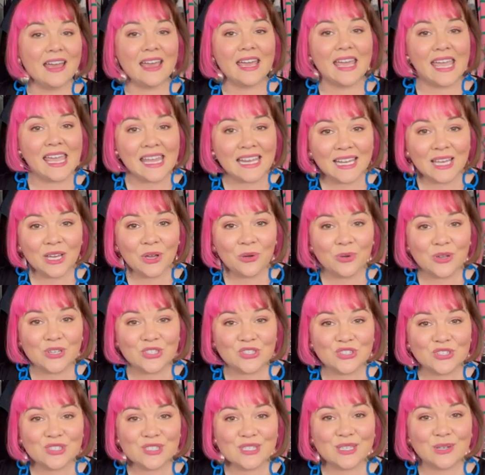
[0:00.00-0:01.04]
Any
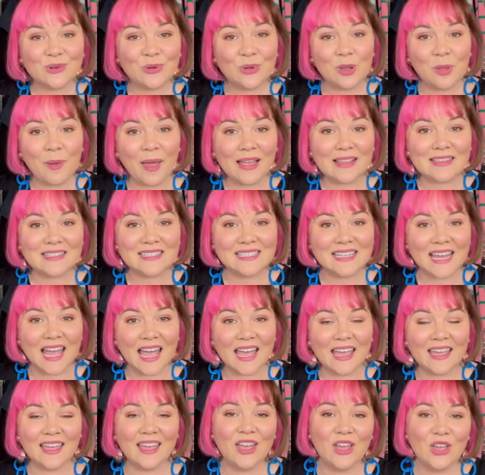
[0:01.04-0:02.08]
questions at all about
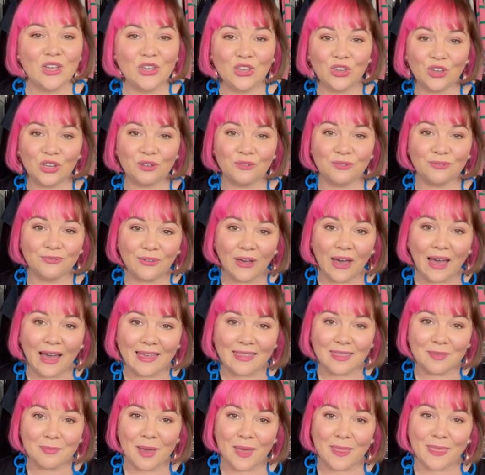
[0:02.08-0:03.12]
today, you can fire
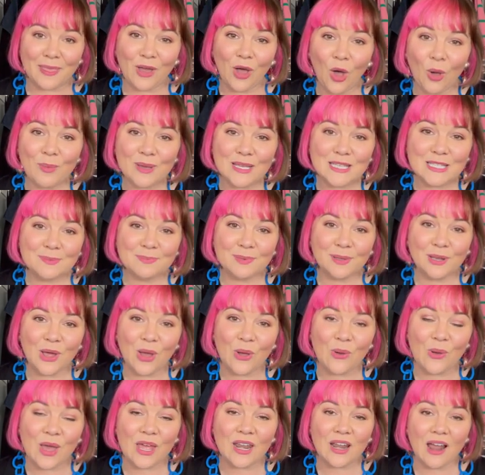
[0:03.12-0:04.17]
them in the comments
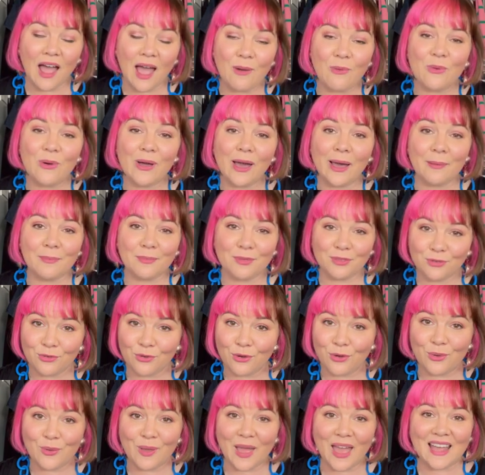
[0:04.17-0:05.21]
below and I will come
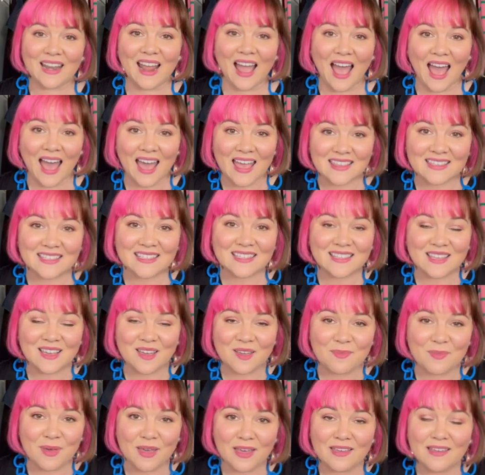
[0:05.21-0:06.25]
through and answer
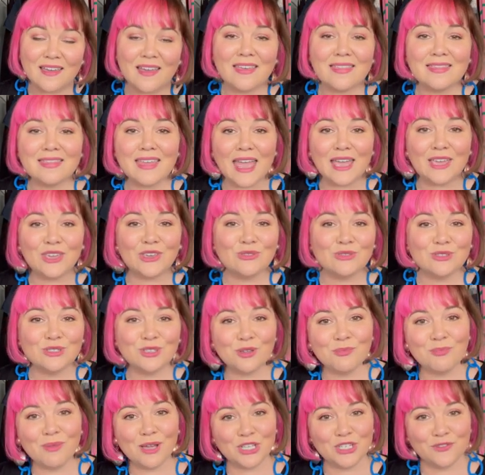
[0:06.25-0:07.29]
them. Thank you so
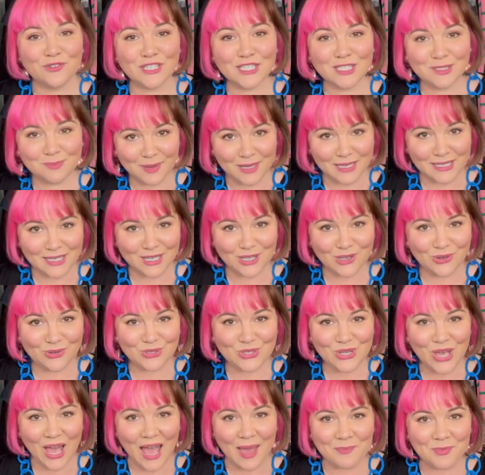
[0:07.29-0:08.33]
much for spending your
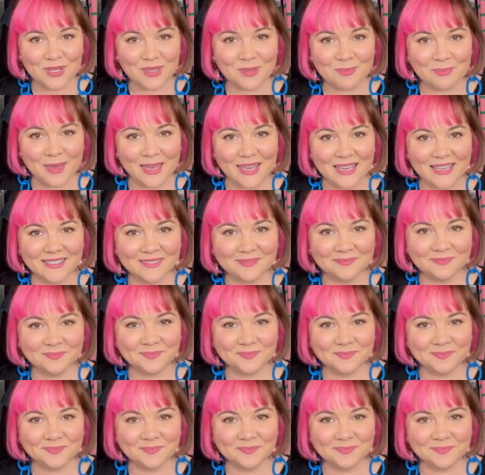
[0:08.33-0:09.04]
time with me.